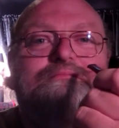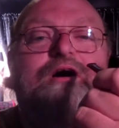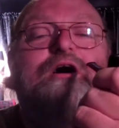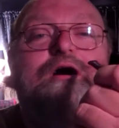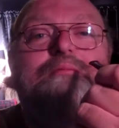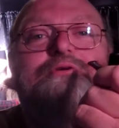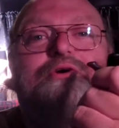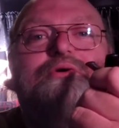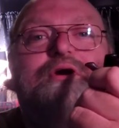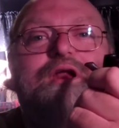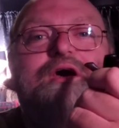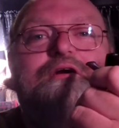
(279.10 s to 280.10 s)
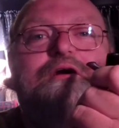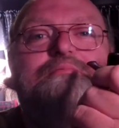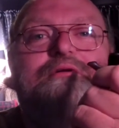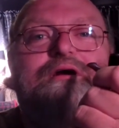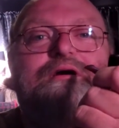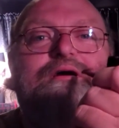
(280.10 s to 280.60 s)
armed or an
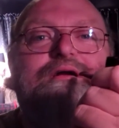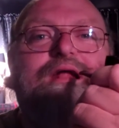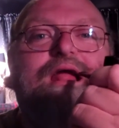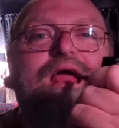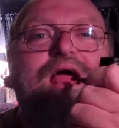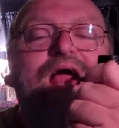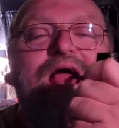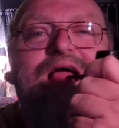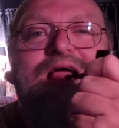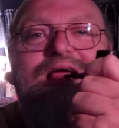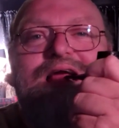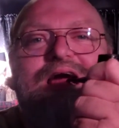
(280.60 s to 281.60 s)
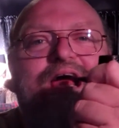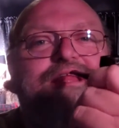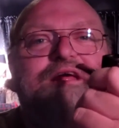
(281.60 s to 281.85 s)
unarmed guard, and